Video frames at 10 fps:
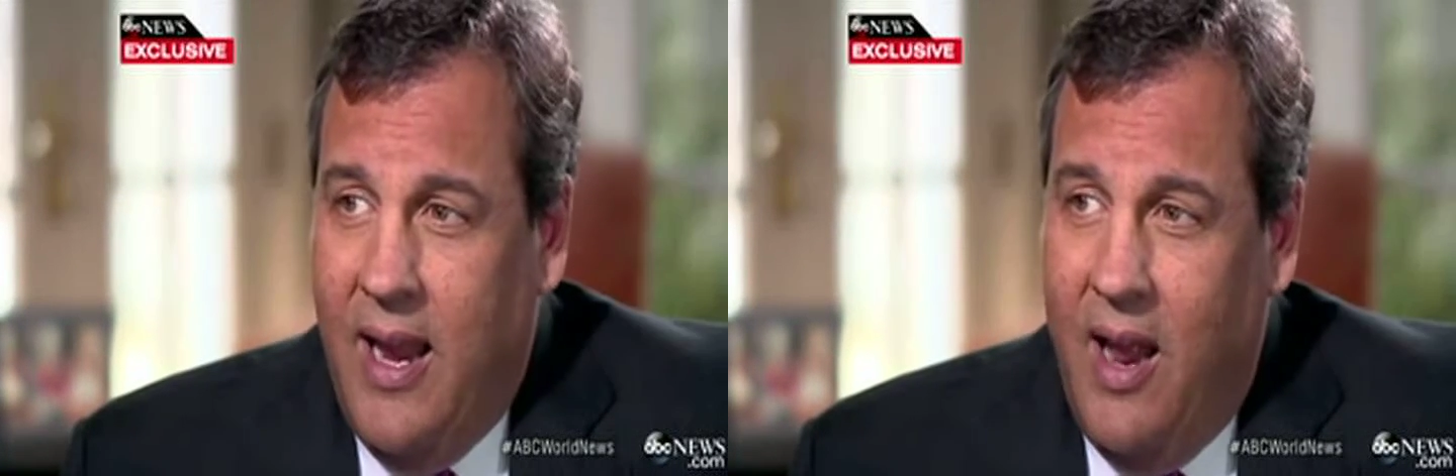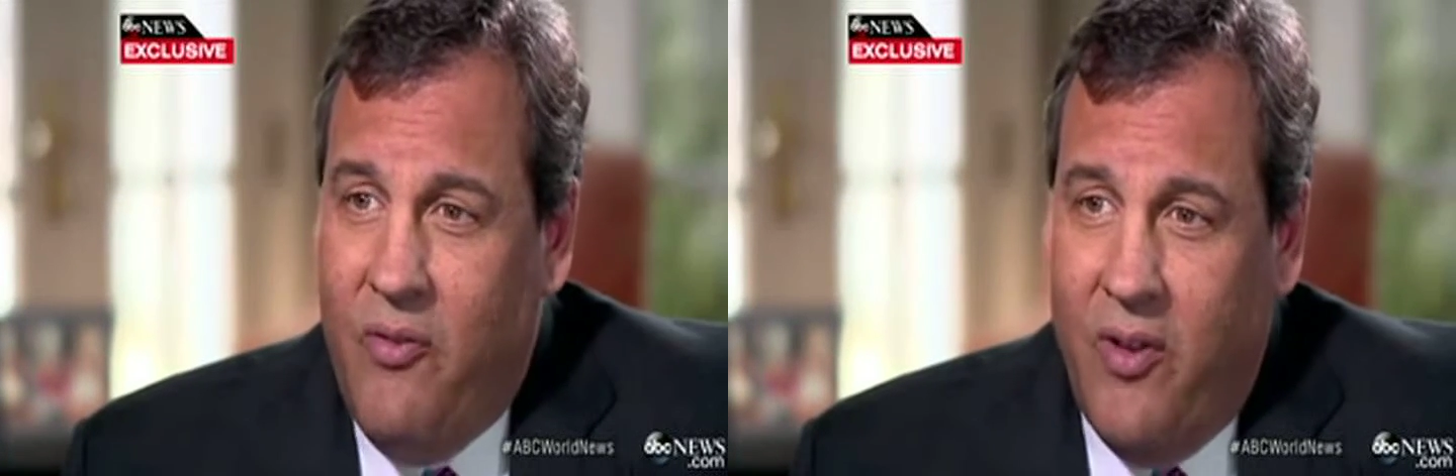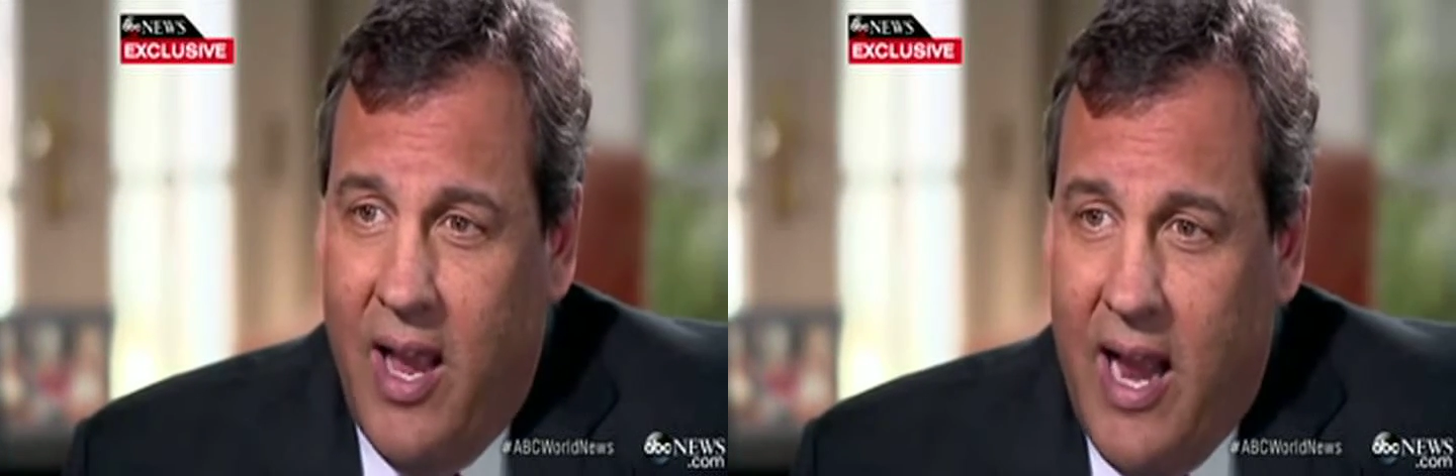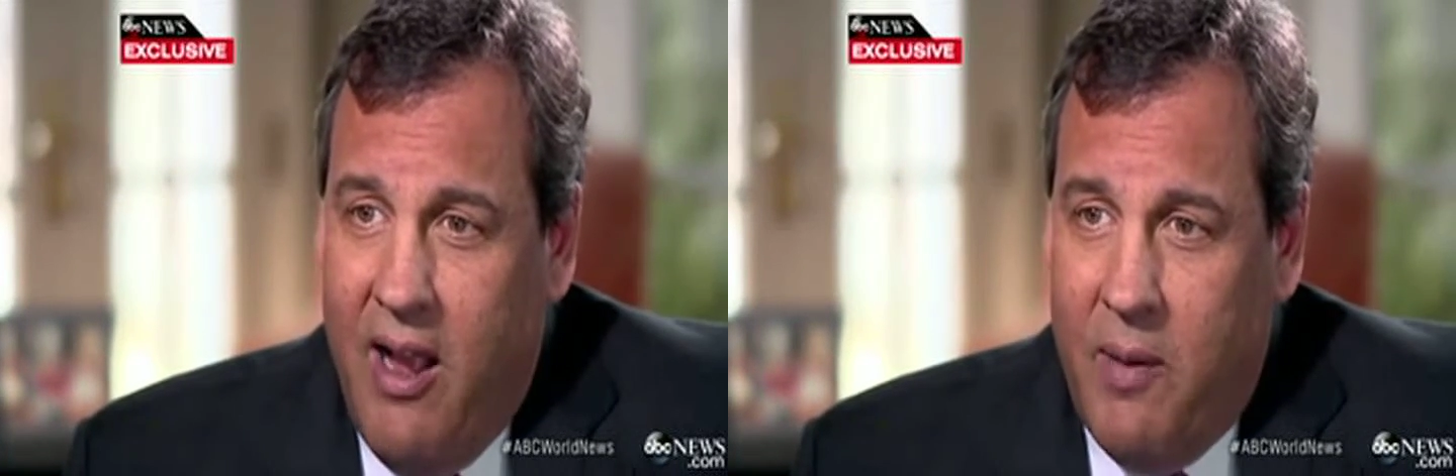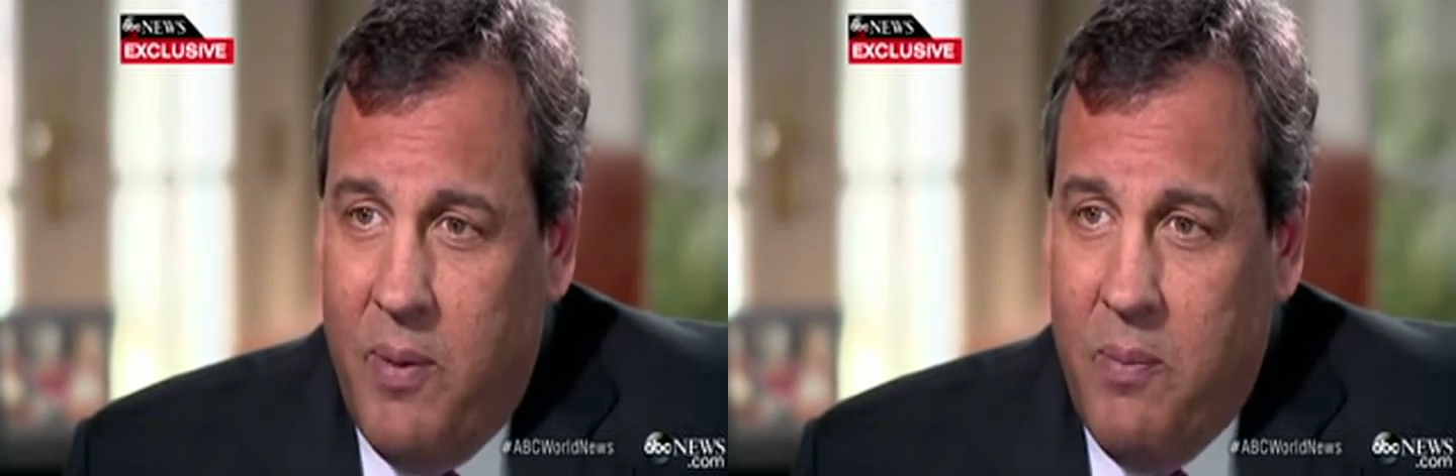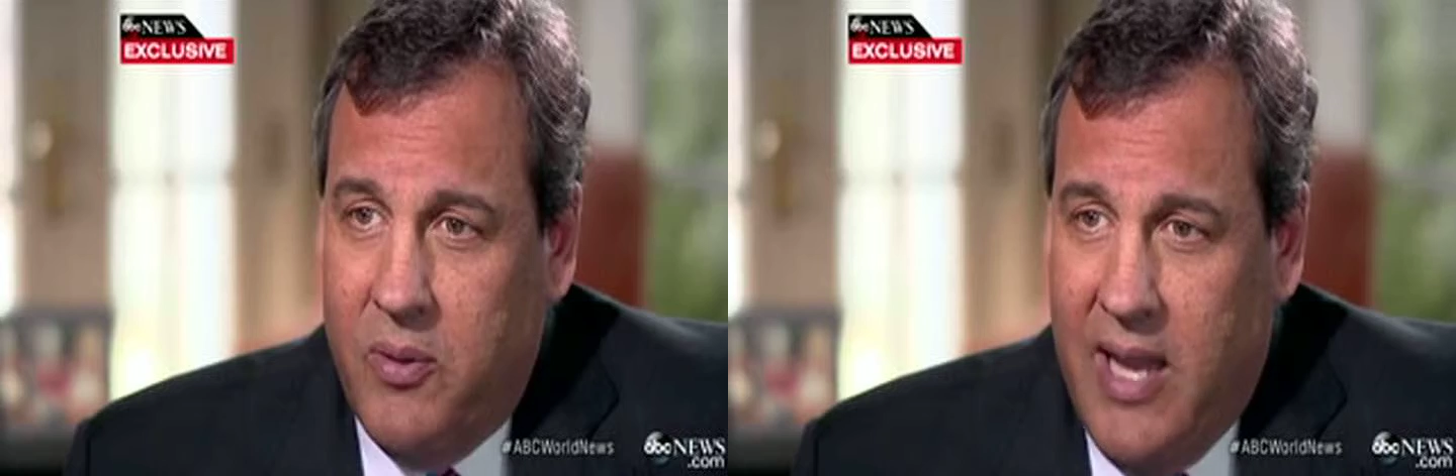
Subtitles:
Yeah, I feel like I let people